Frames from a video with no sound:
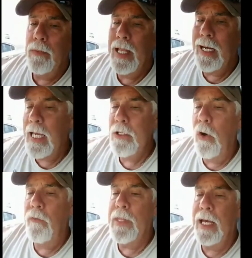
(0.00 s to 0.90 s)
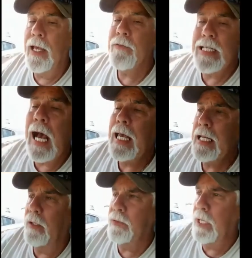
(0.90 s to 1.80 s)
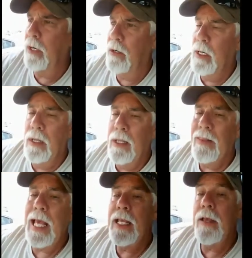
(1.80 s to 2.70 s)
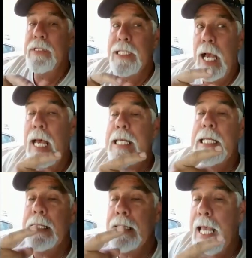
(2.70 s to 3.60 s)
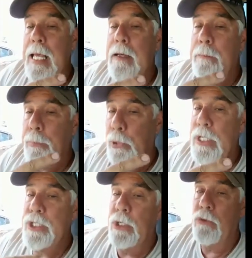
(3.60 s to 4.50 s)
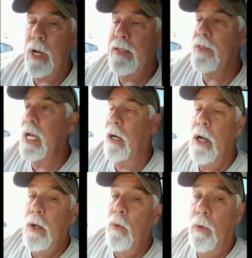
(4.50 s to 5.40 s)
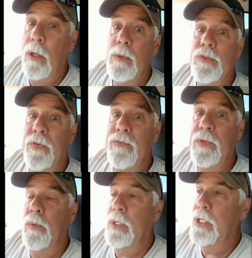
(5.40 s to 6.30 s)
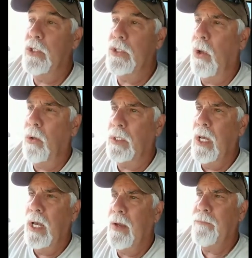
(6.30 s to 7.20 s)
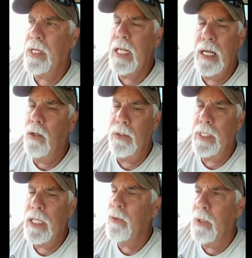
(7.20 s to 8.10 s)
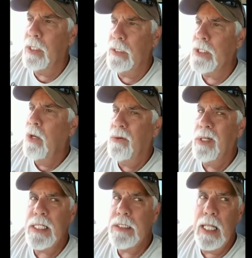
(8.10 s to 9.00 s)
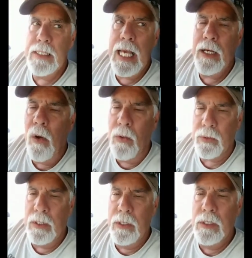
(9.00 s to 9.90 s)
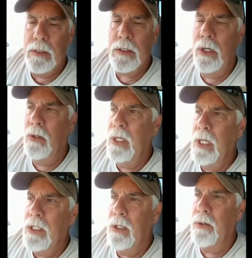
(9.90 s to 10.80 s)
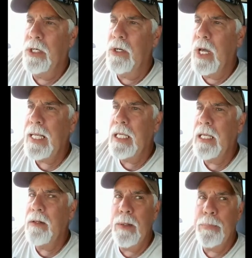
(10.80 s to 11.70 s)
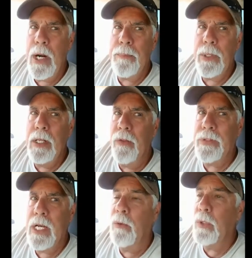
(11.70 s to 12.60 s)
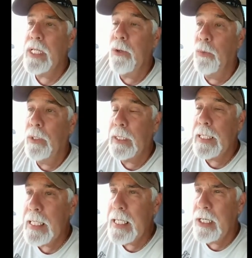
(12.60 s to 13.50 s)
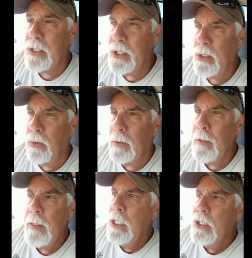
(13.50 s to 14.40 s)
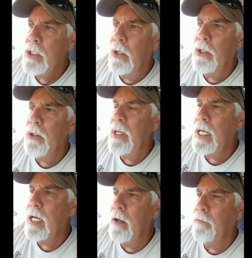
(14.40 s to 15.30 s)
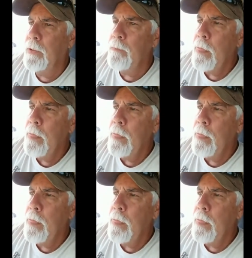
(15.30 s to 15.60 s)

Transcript: that I know of that have died out there, that have died in that prison right there. One was 51 years old. I forget how old the other one is. Well, that's not that old. So, you know, they're not getting the proper health care when they really need it too. So you have